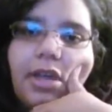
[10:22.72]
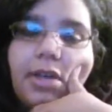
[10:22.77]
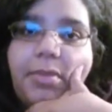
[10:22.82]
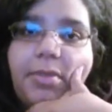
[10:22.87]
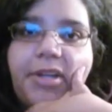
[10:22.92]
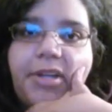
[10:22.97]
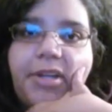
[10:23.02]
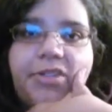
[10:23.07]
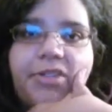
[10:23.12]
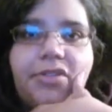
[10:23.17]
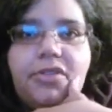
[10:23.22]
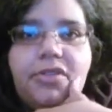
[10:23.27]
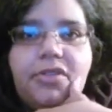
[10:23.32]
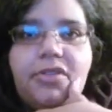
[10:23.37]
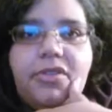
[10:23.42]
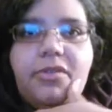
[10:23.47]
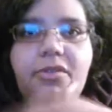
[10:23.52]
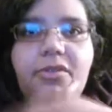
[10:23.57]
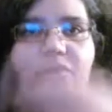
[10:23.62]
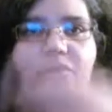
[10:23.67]

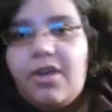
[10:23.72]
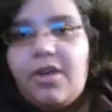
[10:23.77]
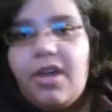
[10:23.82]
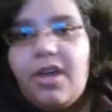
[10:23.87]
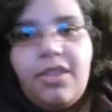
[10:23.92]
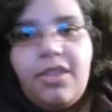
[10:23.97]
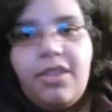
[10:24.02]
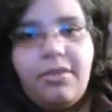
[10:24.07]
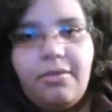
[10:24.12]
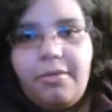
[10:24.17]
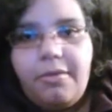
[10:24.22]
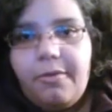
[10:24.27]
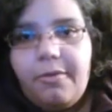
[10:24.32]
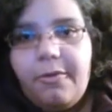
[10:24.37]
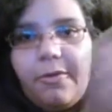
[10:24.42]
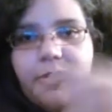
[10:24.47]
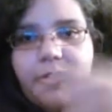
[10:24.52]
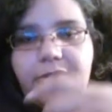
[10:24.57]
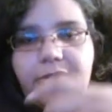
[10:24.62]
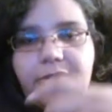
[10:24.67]
pictures or other
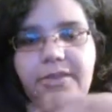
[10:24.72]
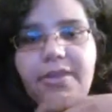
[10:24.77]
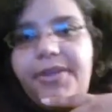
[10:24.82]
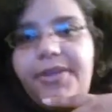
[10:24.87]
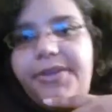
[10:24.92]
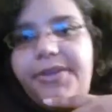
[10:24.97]
rewards.